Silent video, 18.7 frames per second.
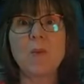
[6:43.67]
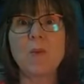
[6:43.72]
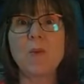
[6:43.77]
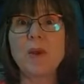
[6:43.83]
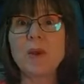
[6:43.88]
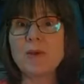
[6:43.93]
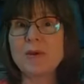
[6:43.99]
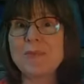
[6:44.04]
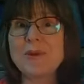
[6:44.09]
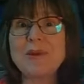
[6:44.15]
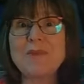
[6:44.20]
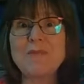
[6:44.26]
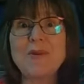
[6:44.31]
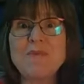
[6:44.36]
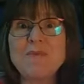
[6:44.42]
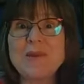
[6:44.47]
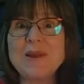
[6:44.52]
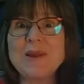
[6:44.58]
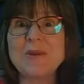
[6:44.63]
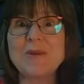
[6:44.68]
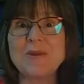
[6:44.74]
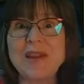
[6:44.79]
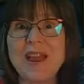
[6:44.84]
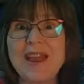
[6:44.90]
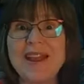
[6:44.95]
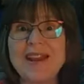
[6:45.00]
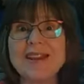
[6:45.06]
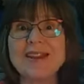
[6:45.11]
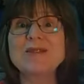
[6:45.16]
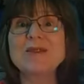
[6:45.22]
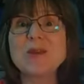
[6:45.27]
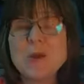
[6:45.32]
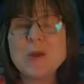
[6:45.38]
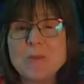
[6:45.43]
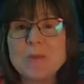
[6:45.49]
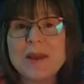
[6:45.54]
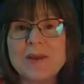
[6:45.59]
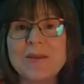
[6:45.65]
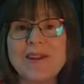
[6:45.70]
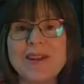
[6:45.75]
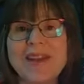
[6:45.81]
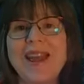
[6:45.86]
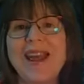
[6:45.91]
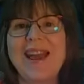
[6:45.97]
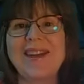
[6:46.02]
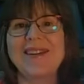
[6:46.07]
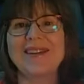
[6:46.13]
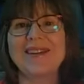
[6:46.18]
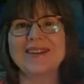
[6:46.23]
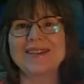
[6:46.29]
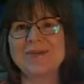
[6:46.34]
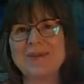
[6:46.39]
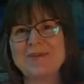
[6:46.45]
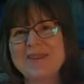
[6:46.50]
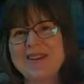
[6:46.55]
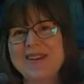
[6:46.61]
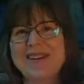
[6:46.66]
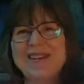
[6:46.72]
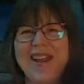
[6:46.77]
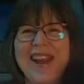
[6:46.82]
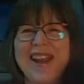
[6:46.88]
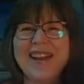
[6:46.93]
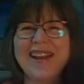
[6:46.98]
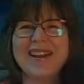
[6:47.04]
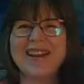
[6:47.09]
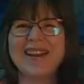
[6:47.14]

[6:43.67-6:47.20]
we're we've been created to be creators. We've been created